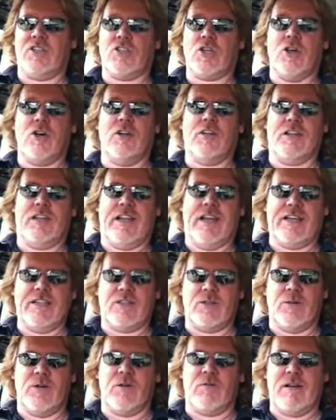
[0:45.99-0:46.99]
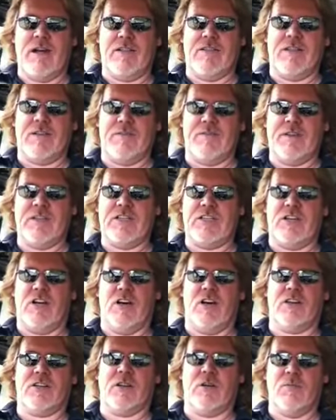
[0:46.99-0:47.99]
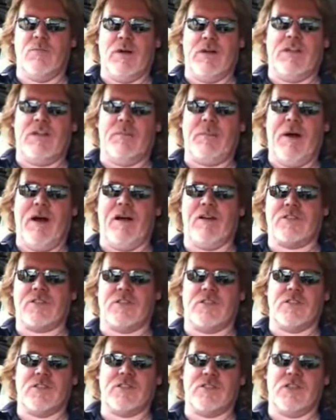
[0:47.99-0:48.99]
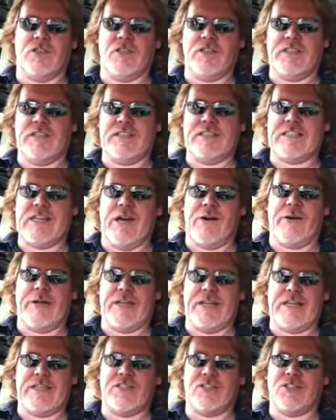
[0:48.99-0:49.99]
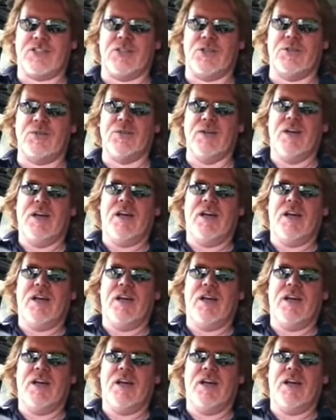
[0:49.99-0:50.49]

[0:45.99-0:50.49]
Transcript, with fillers: a tour that they do around their vineyard, and one of the parts of the tour is going into